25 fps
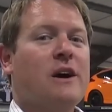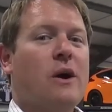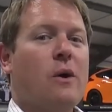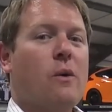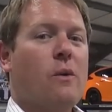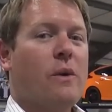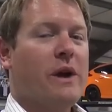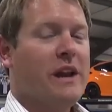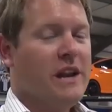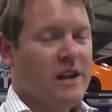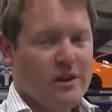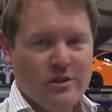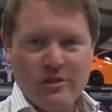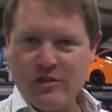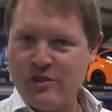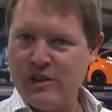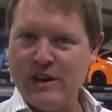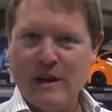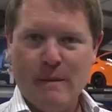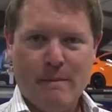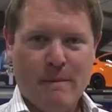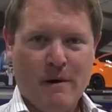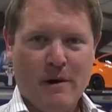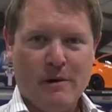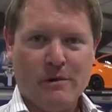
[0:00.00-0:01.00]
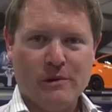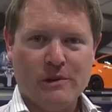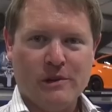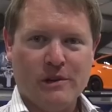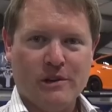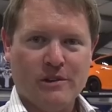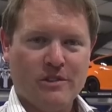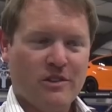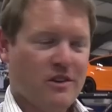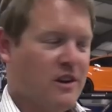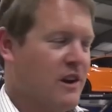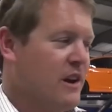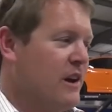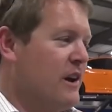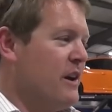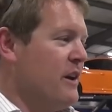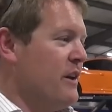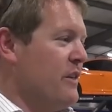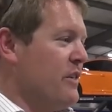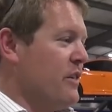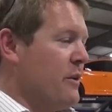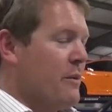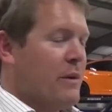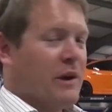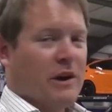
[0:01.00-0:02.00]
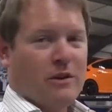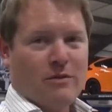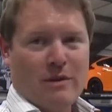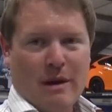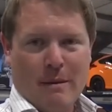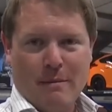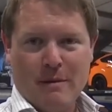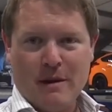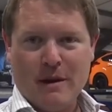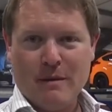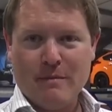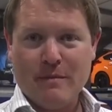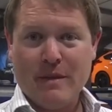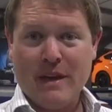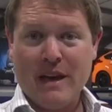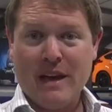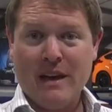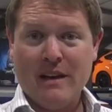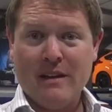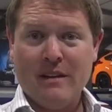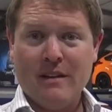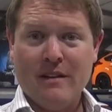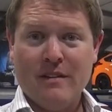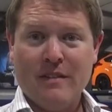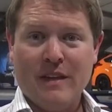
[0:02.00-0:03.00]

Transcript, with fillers: We didn't sleep a whole lot, so we're going to wrap it up there.